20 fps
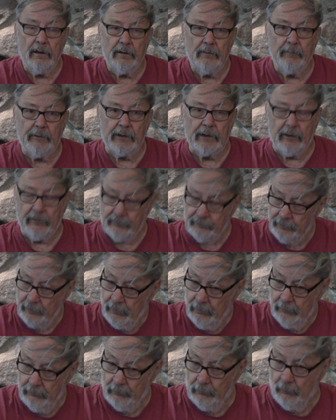because
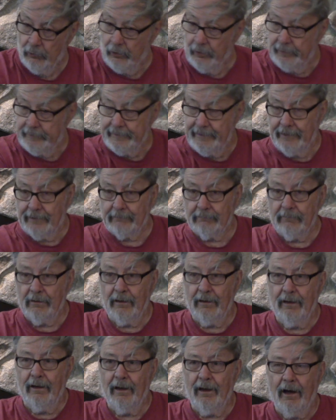the more I get,
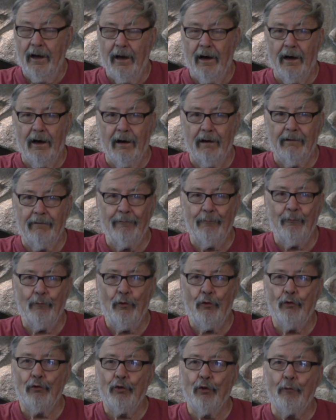
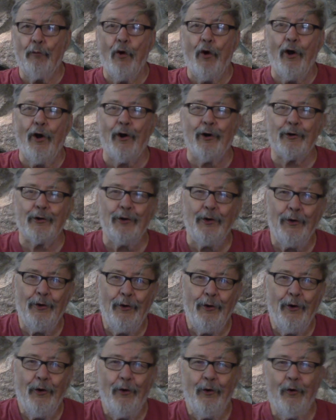the more
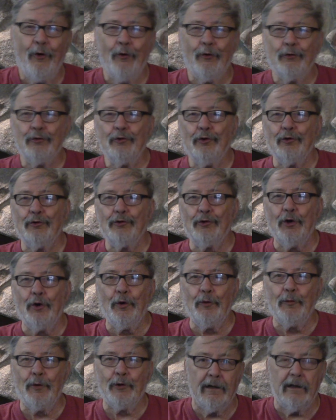
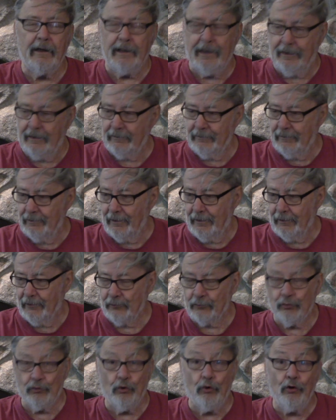YouTube
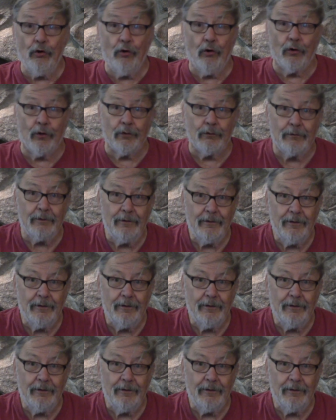and Google